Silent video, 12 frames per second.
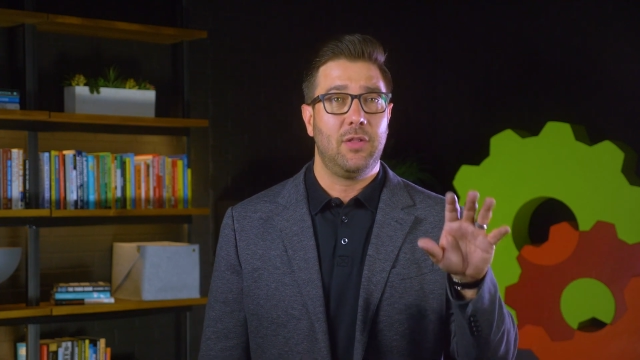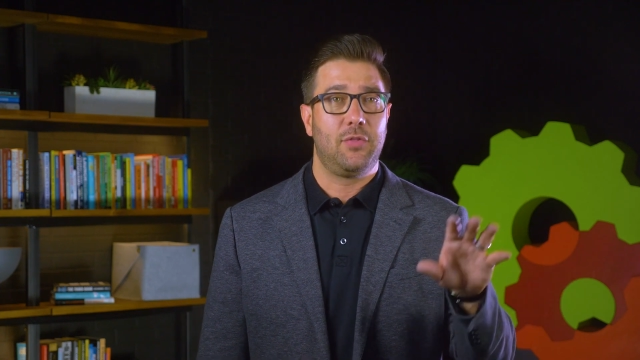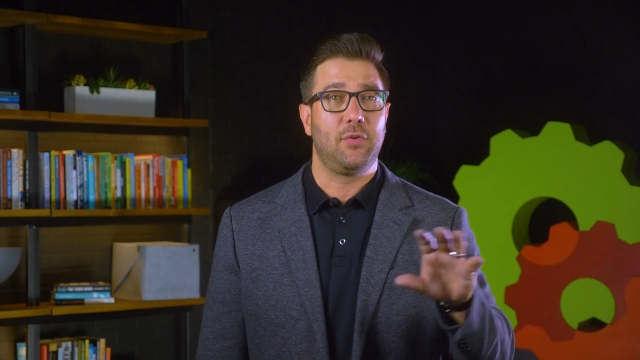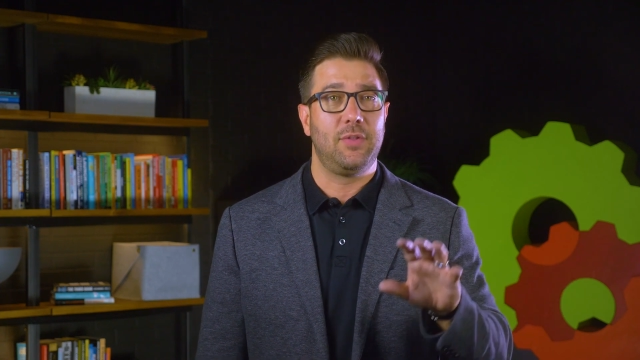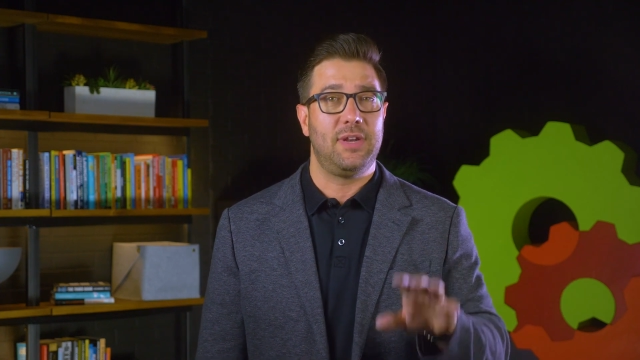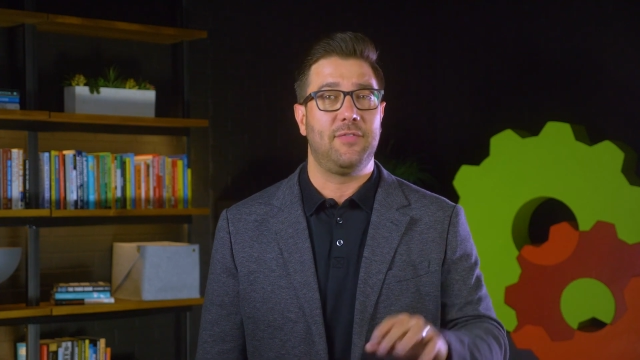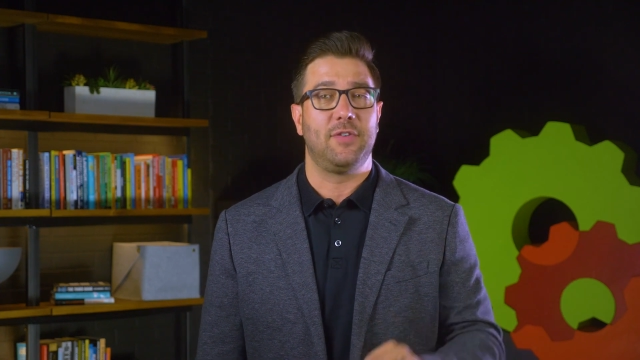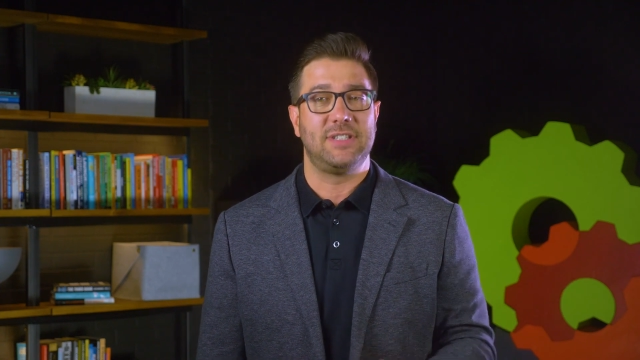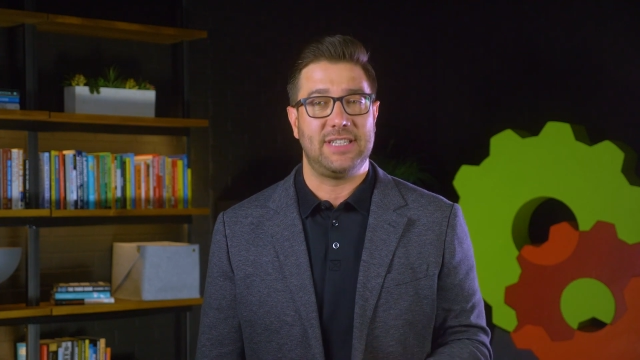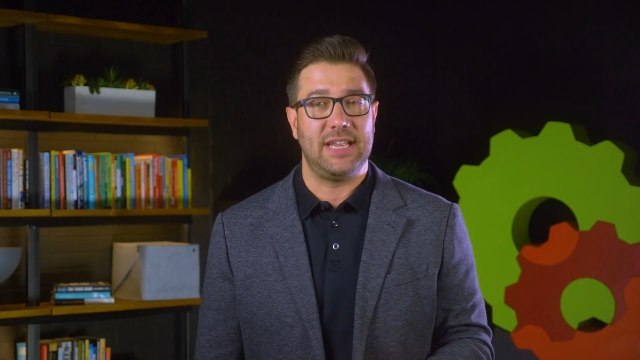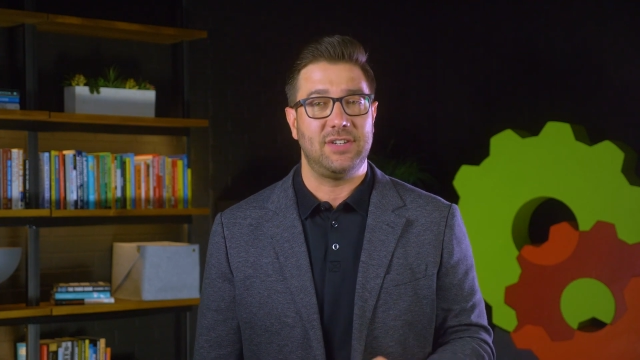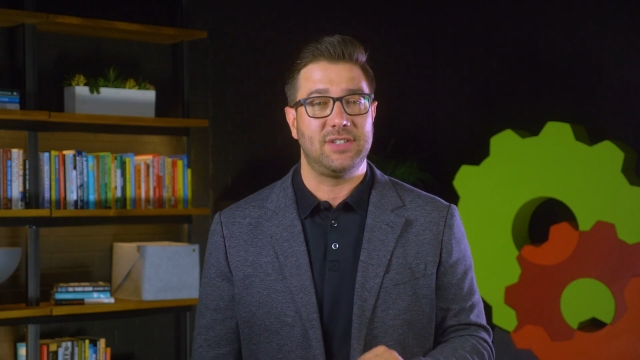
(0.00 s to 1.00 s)
through the different
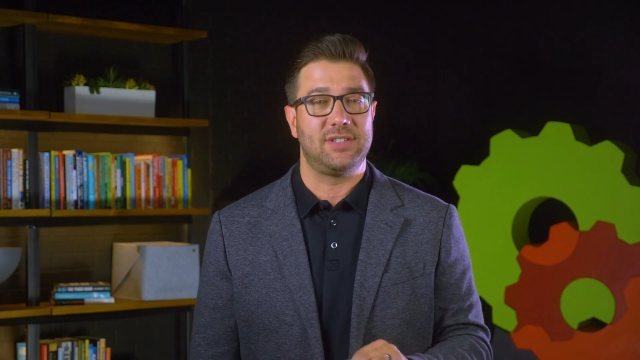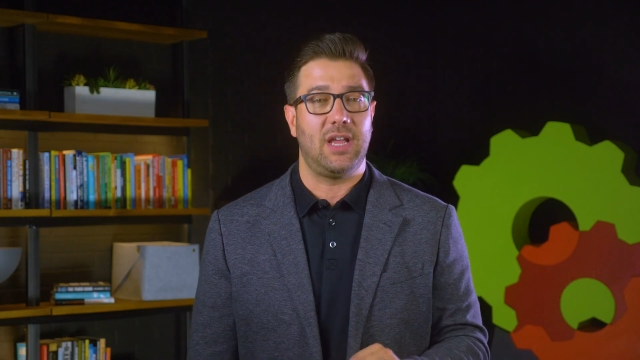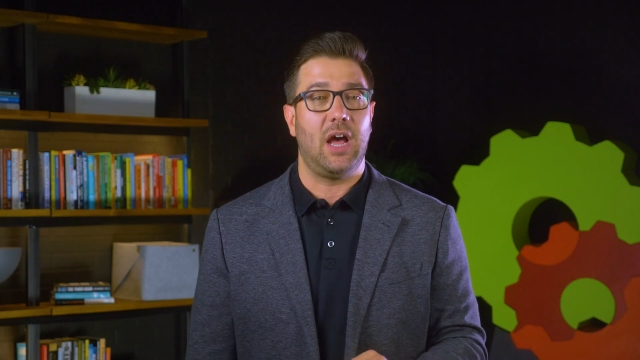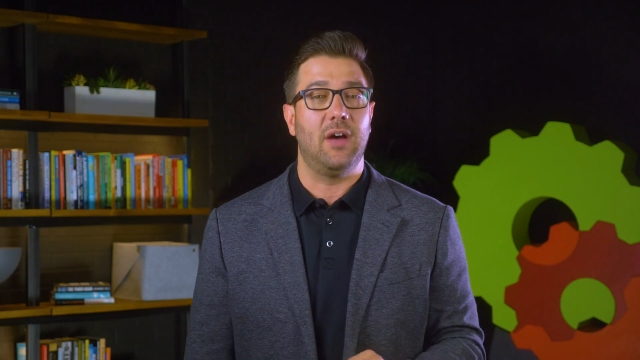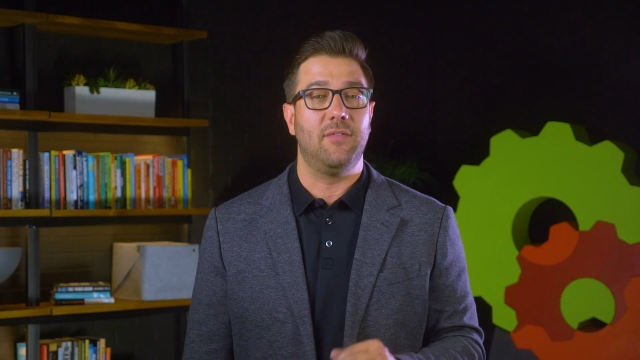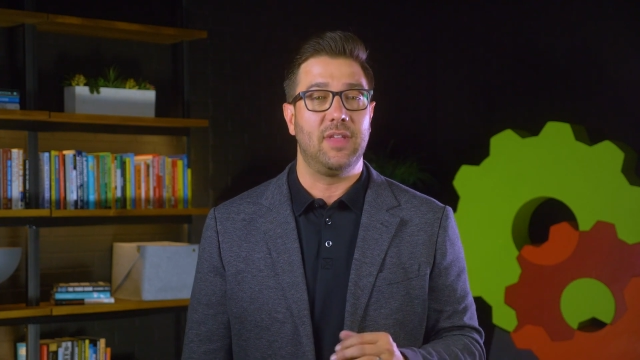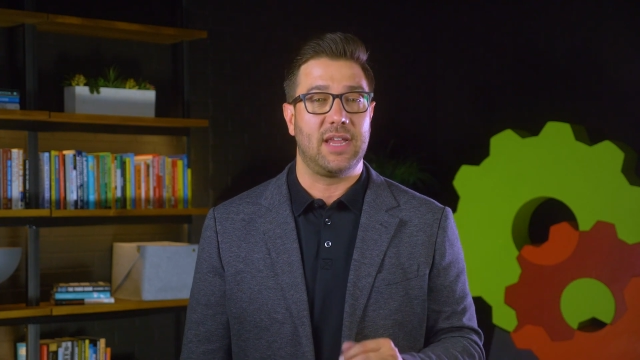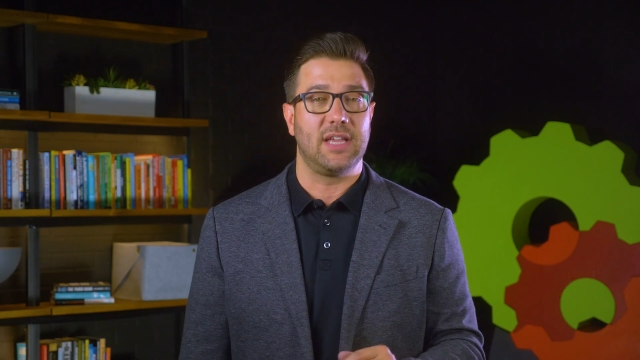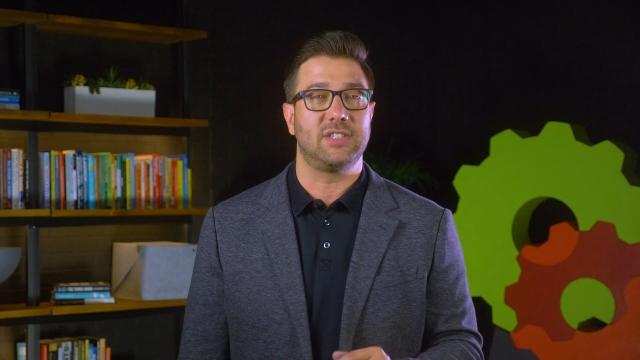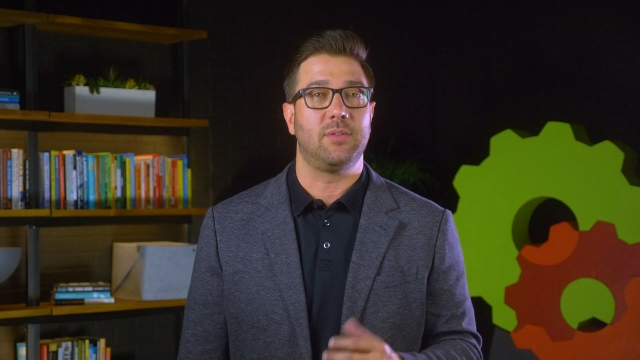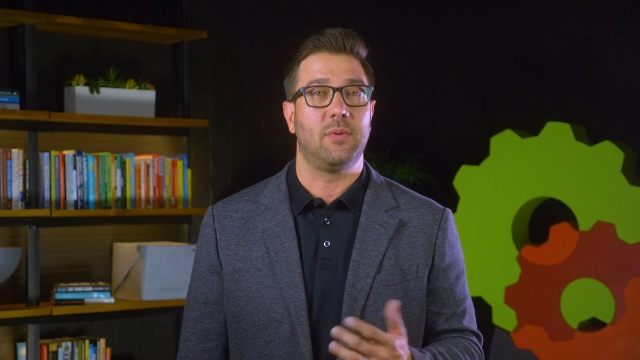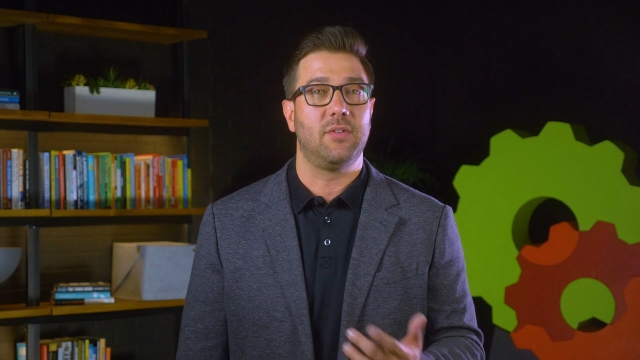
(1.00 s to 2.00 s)
stages of the
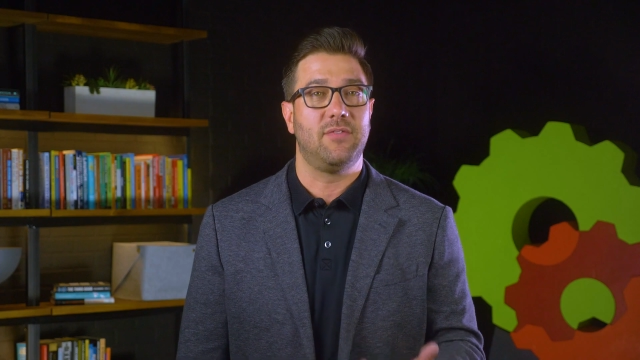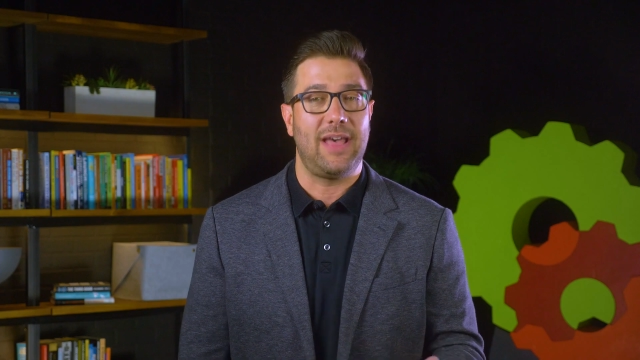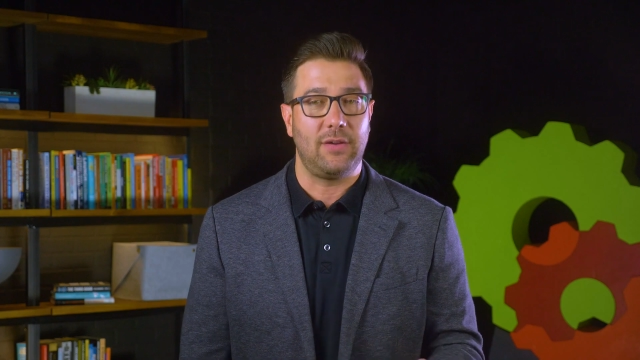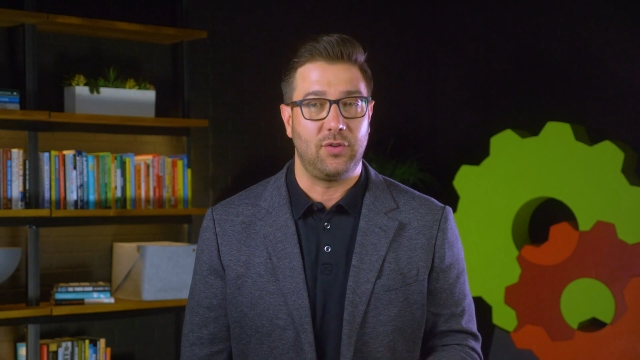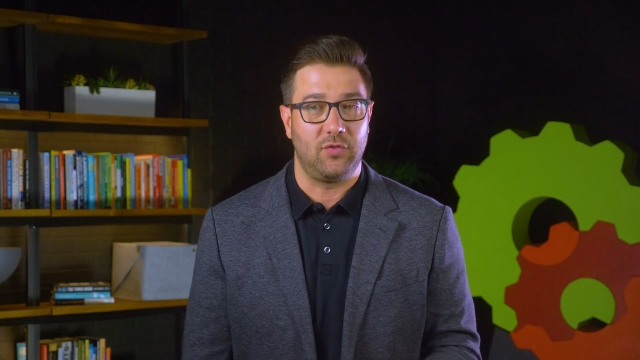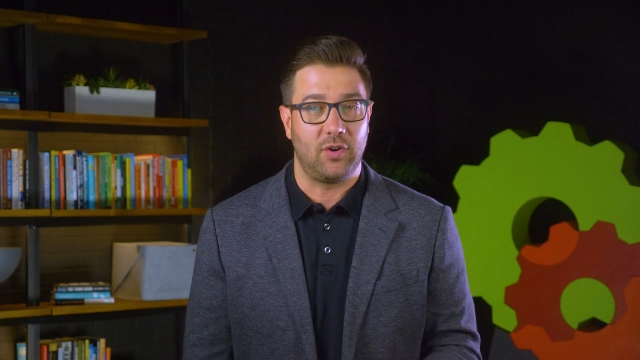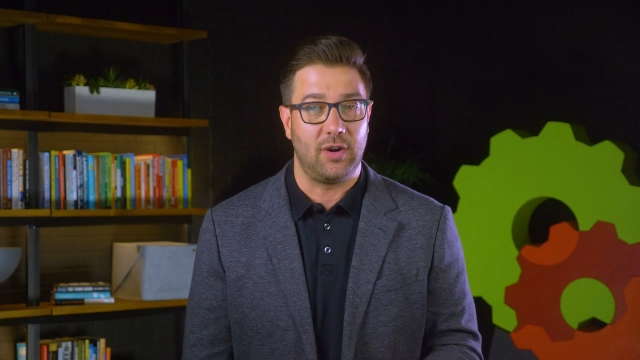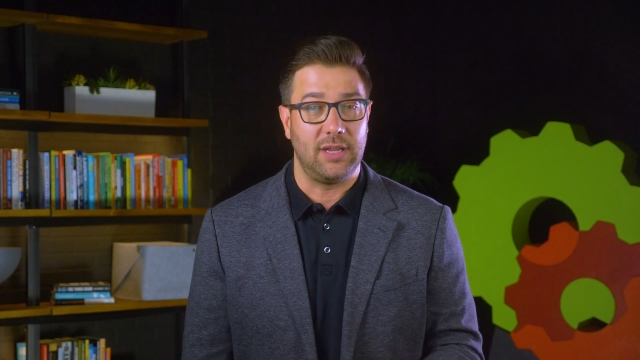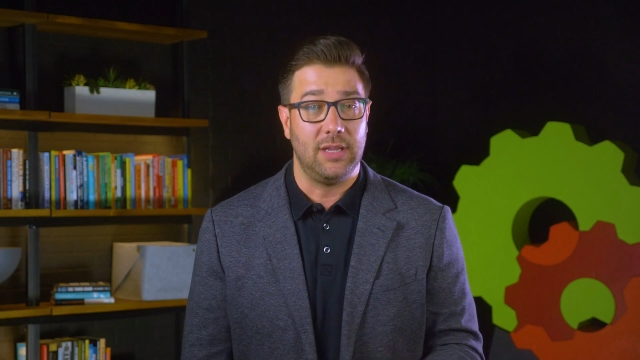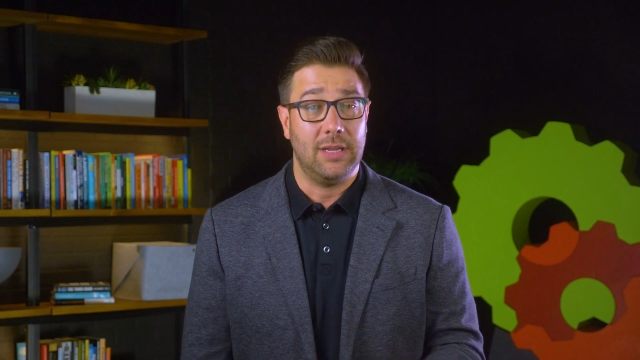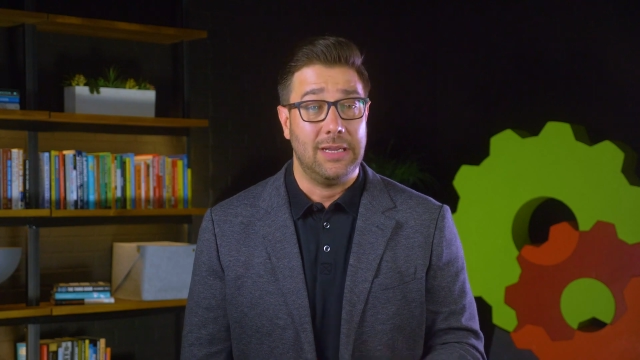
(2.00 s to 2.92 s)
customer value journey.